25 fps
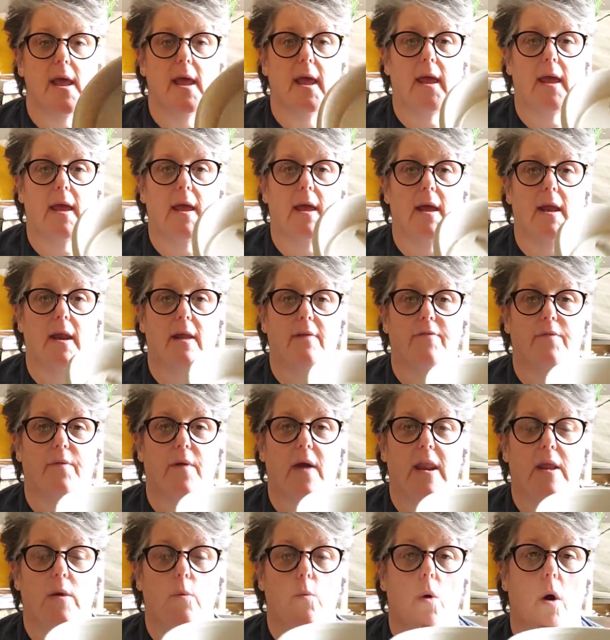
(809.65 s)
and if
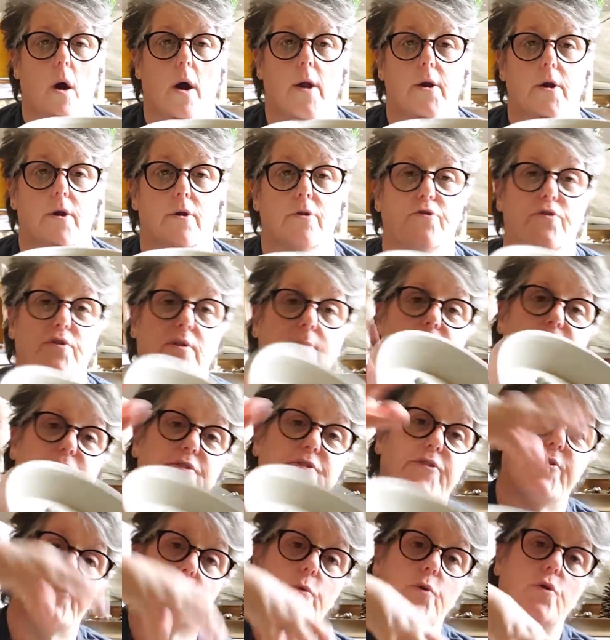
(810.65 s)
any water drips
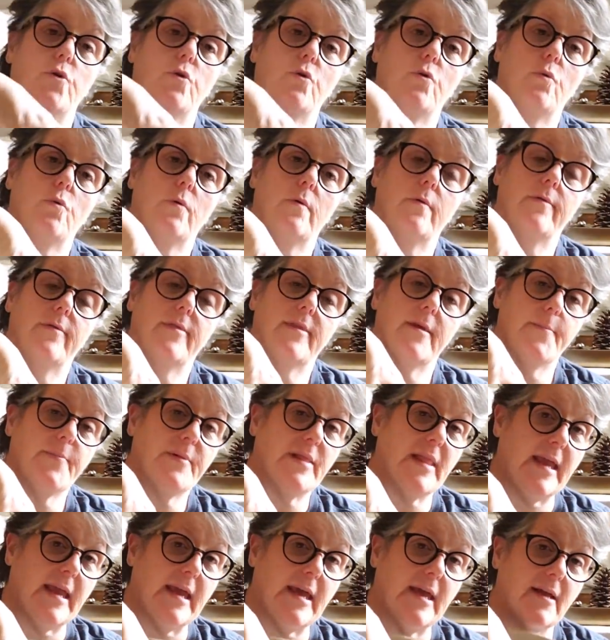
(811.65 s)
through the
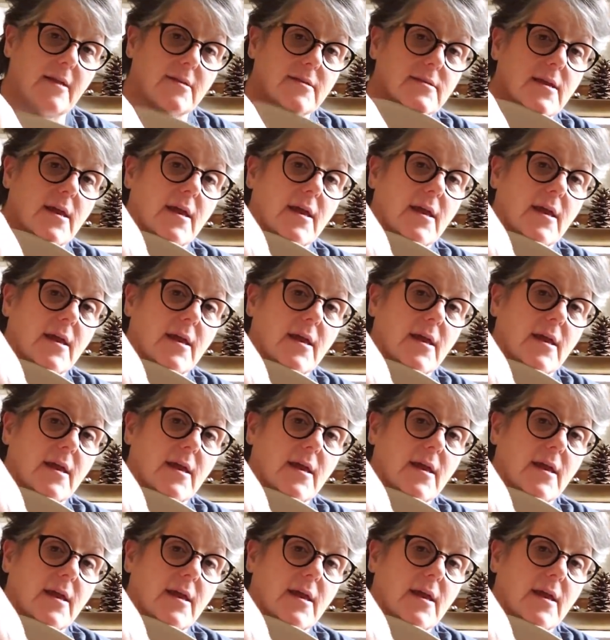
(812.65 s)
plant,